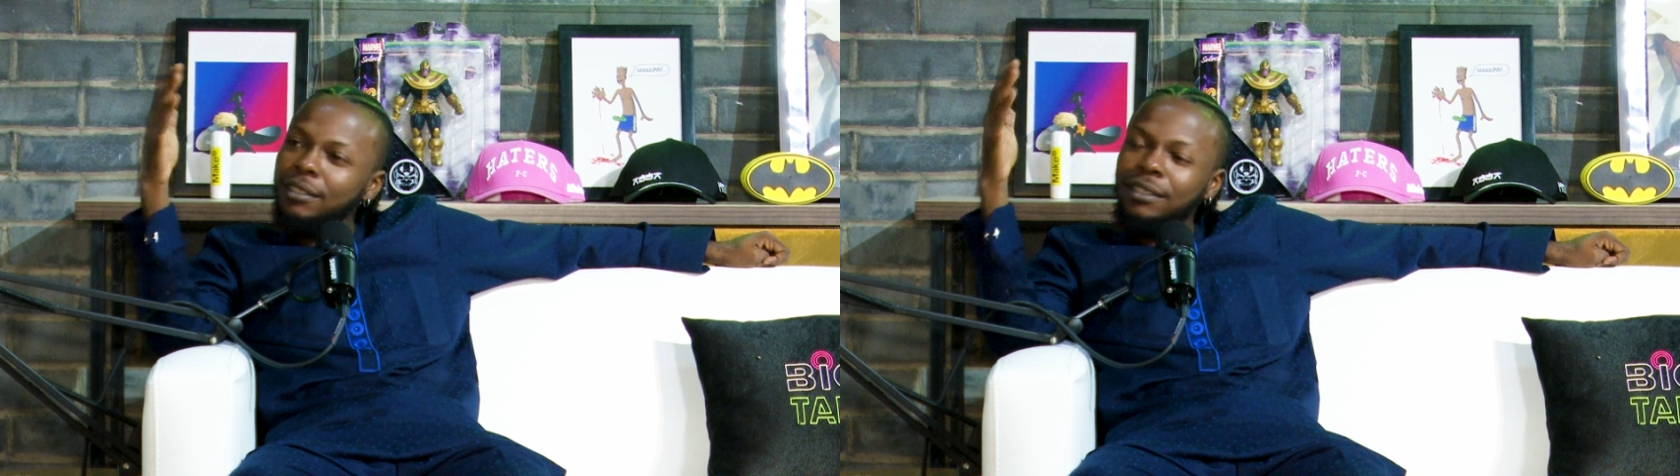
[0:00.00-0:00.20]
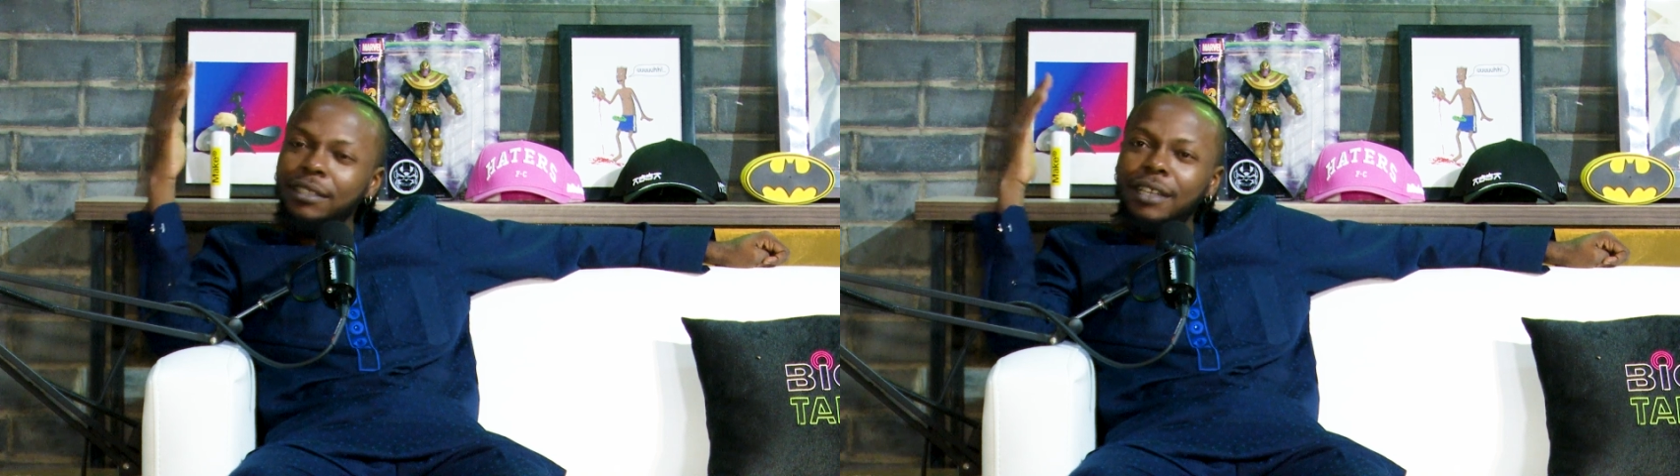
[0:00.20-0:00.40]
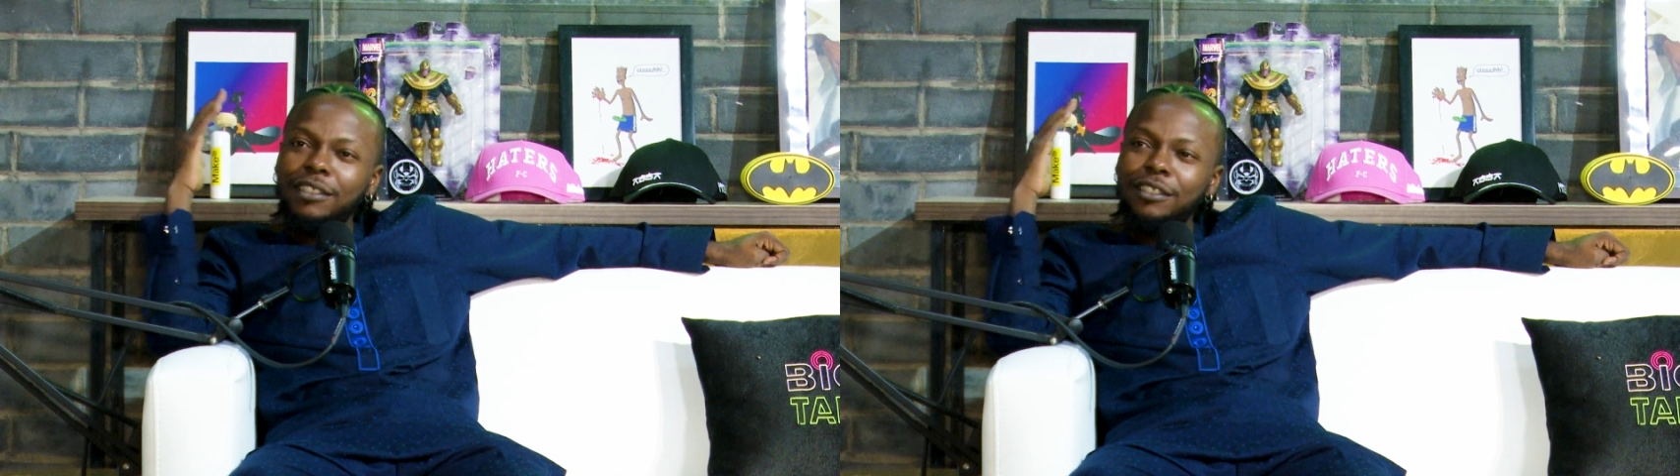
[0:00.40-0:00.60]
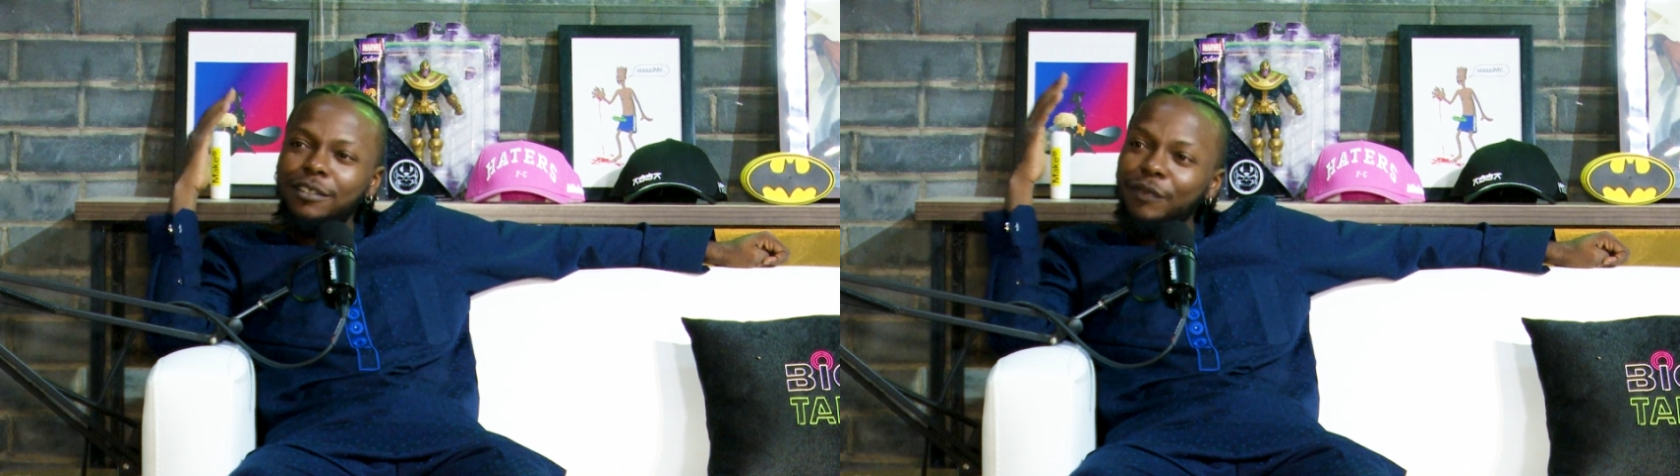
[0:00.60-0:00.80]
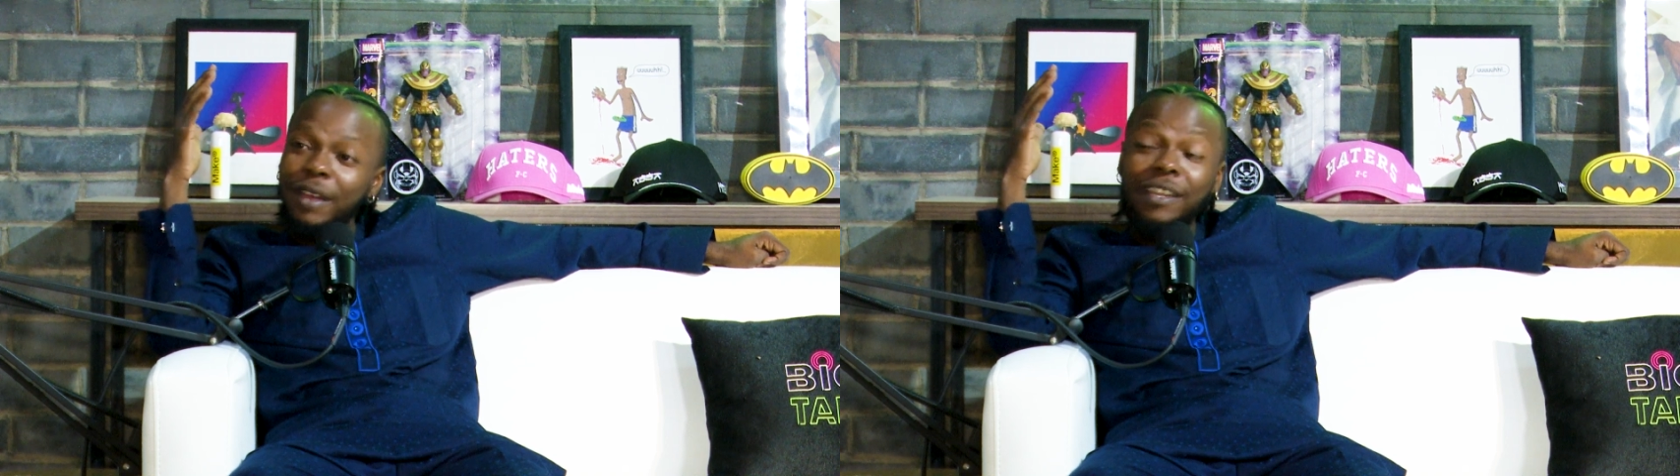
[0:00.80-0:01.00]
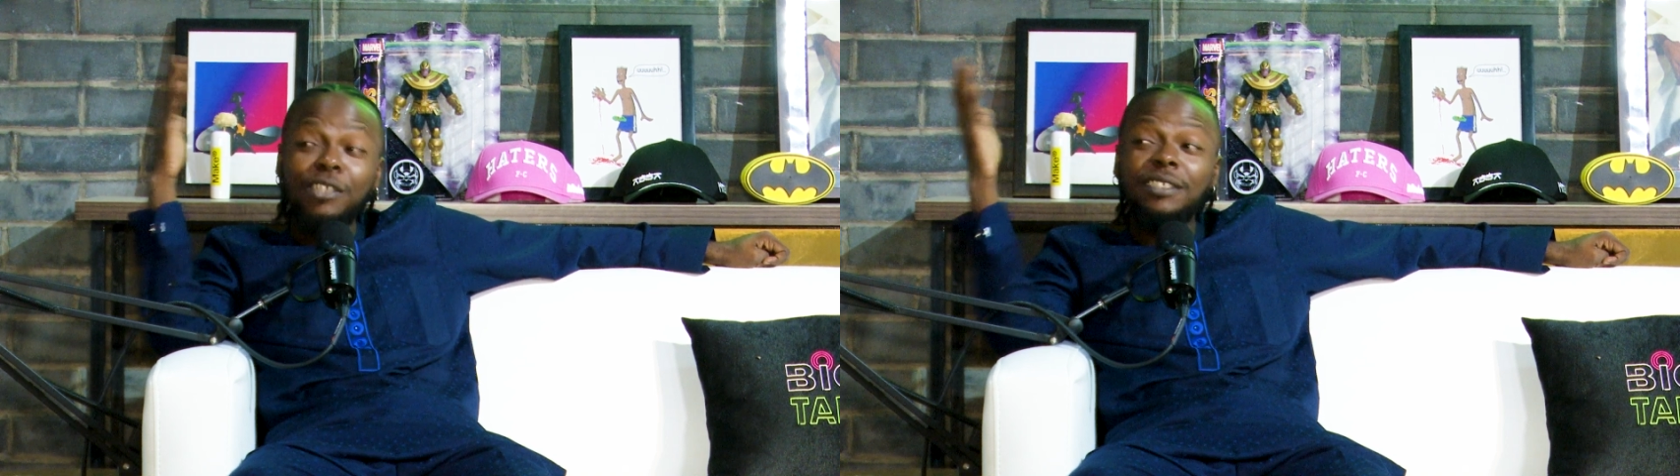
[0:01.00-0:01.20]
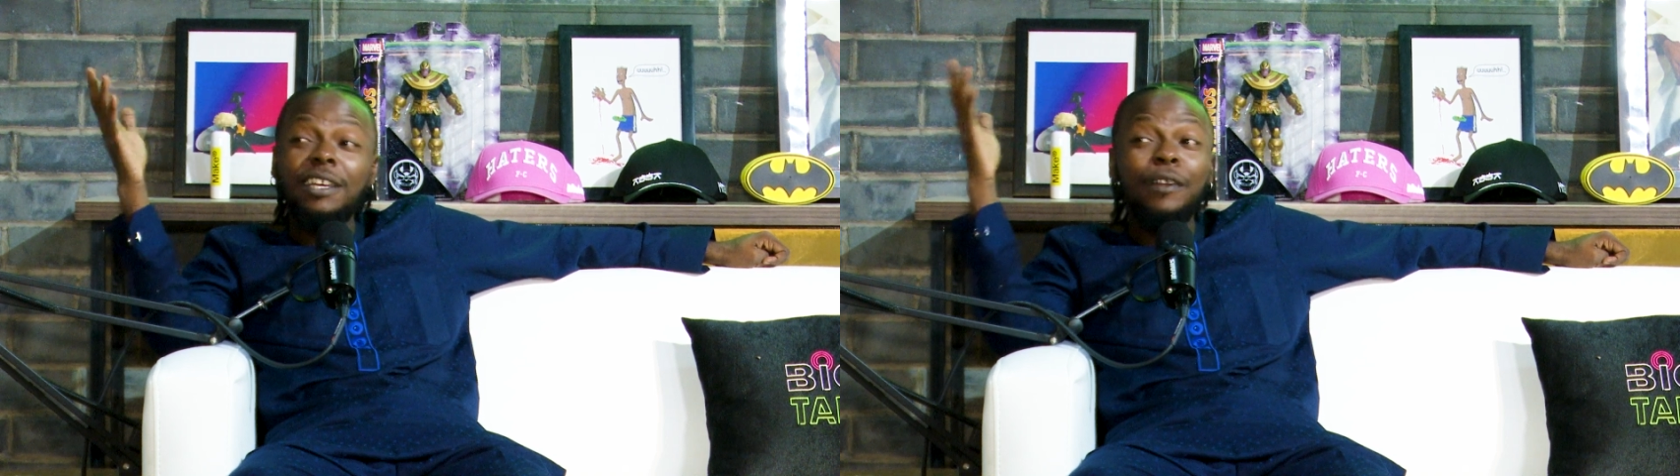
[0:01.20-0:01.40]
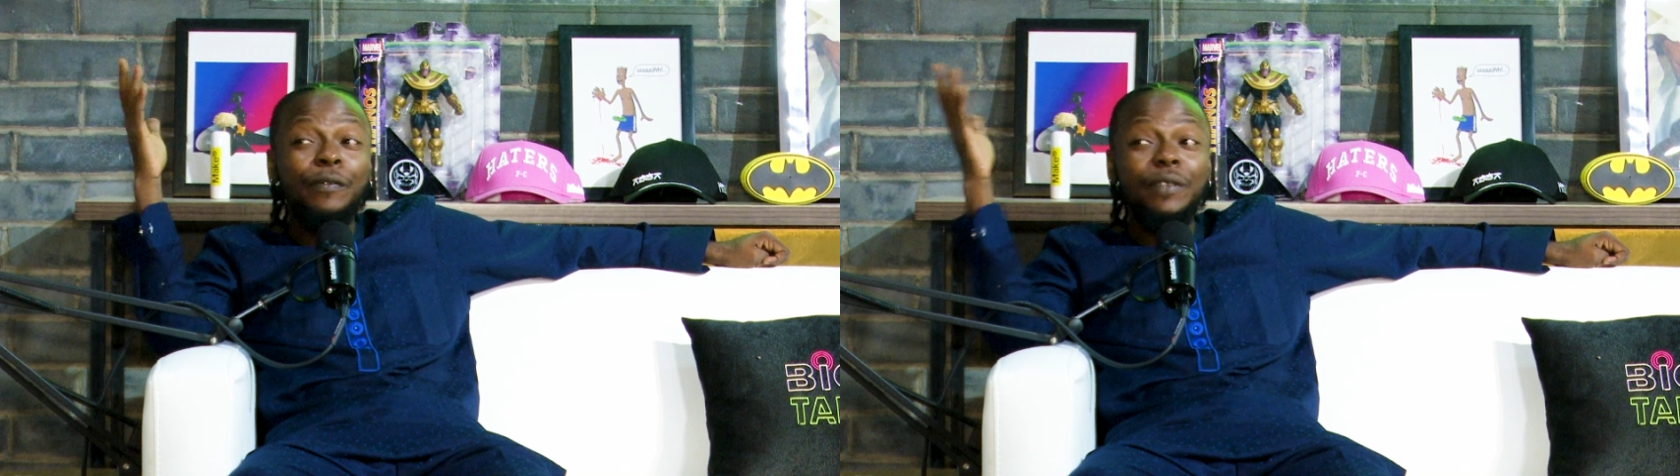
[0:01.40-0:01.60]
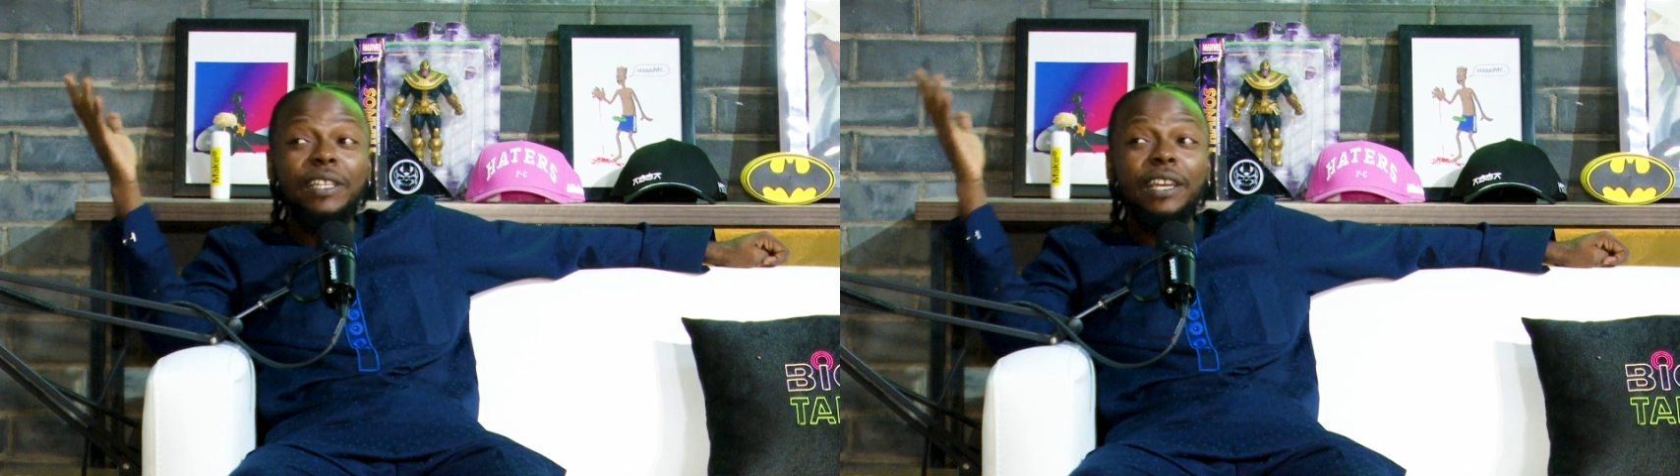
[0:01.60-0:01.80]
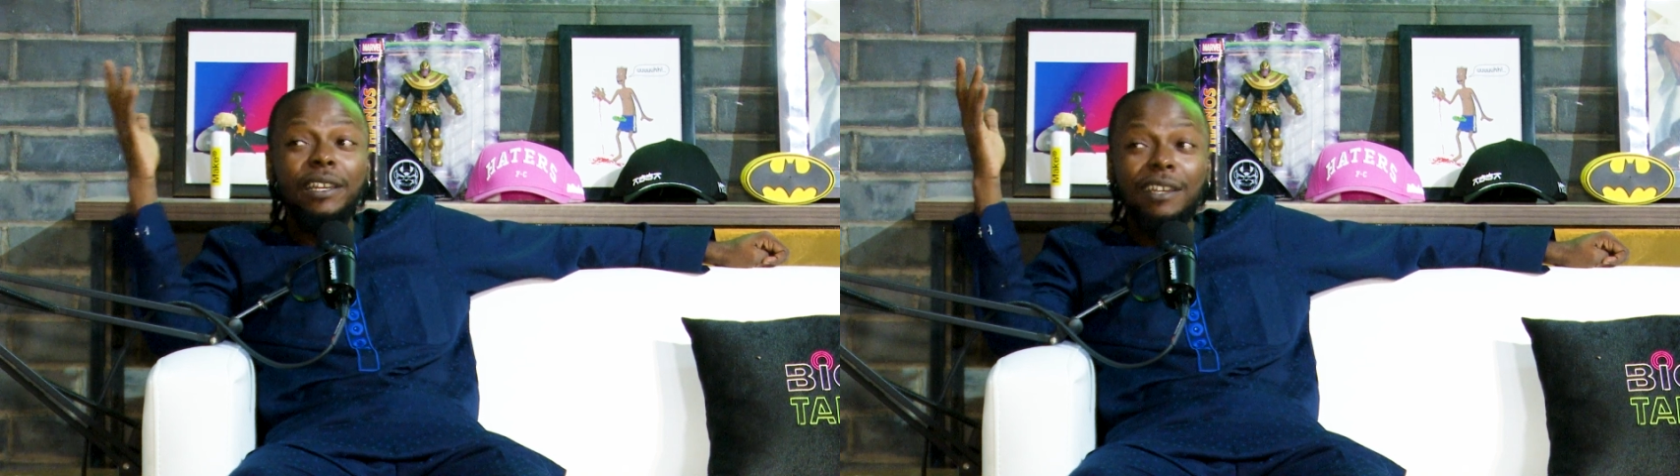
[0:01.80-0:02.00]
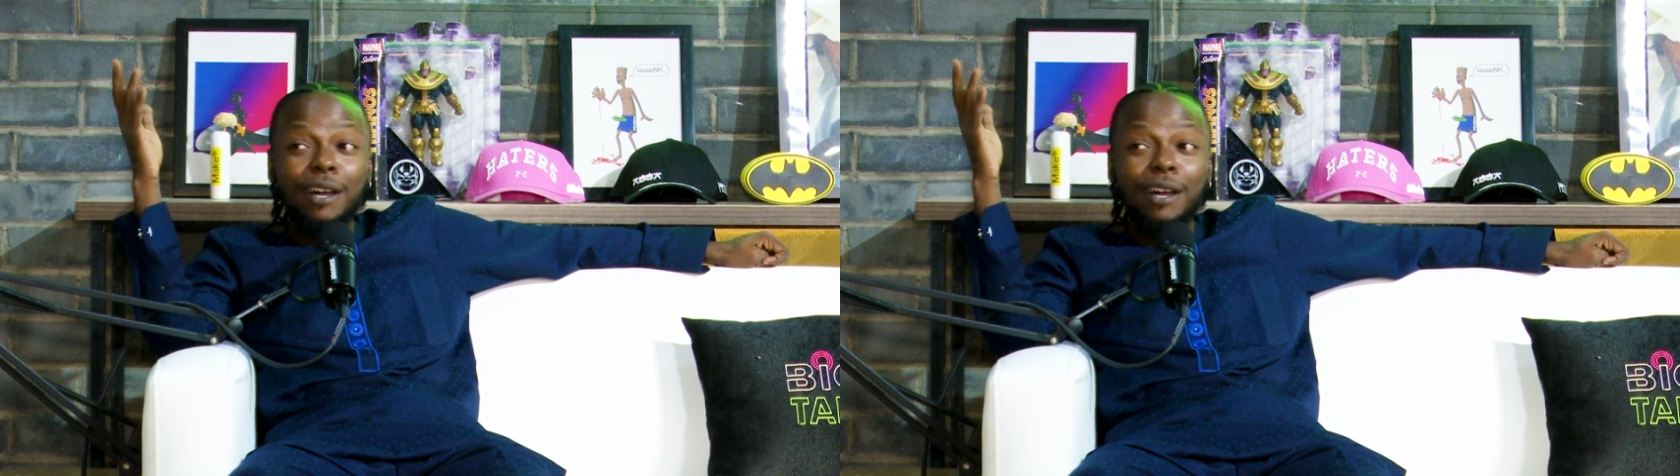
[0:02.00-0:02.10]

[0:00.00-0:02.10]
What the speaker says: That's like you said, affiliated.